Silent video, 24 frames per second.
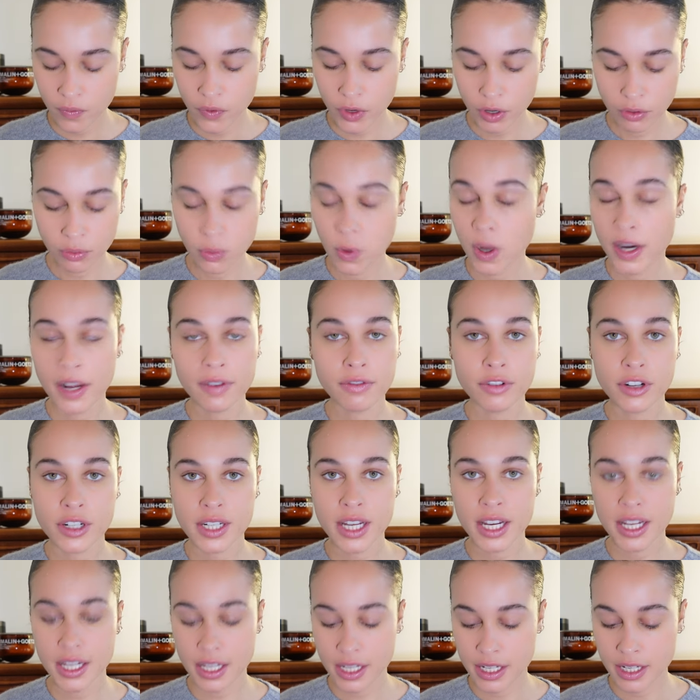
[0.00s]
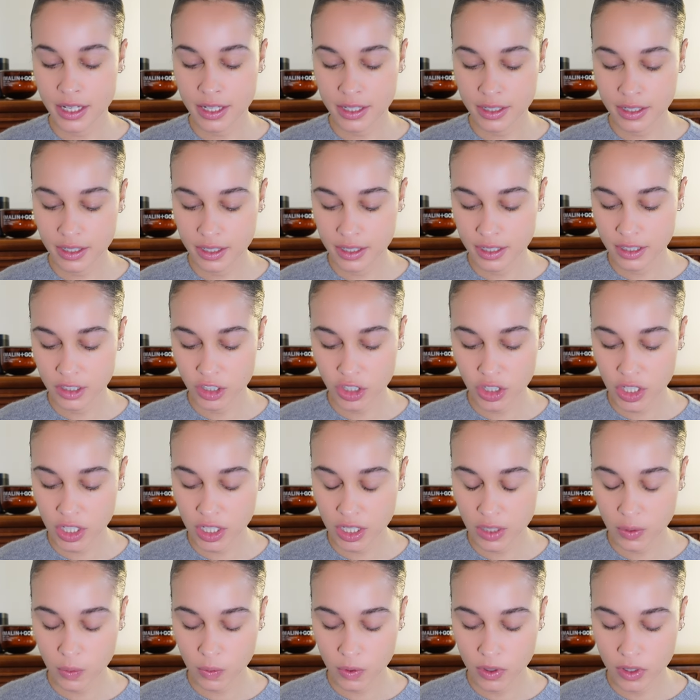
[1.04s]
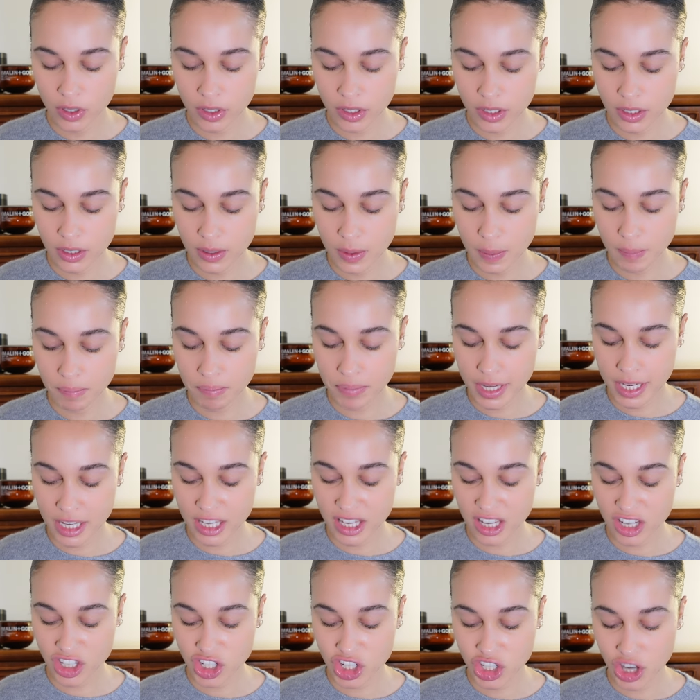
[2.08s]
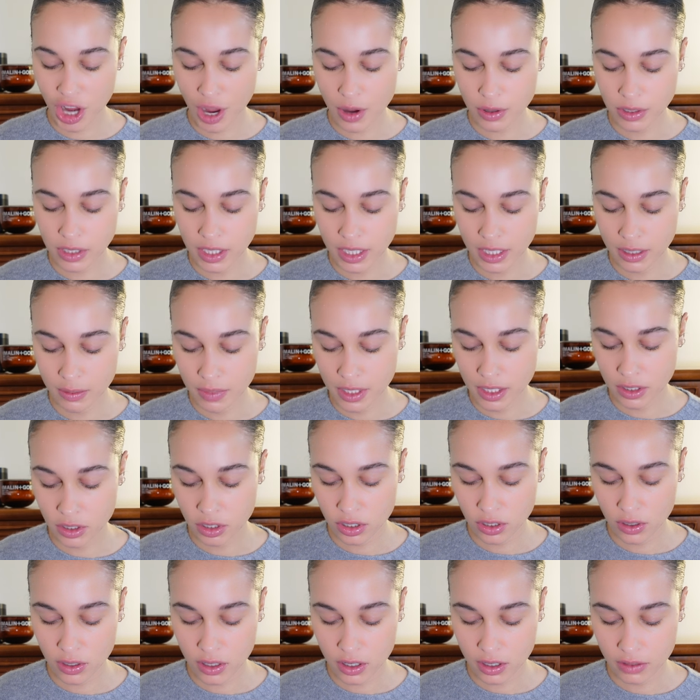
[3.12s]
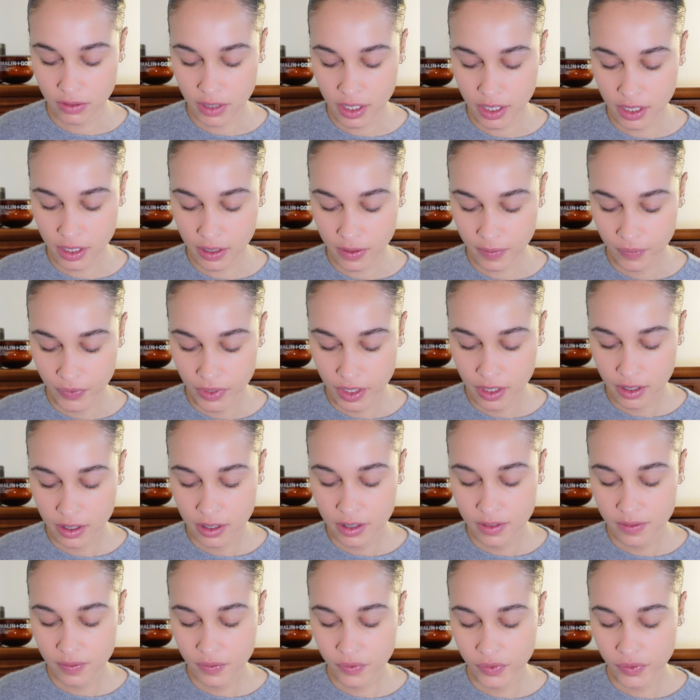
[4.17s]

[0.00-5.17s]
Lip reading: of whatever day it is, she would be shouting at me so hard right now.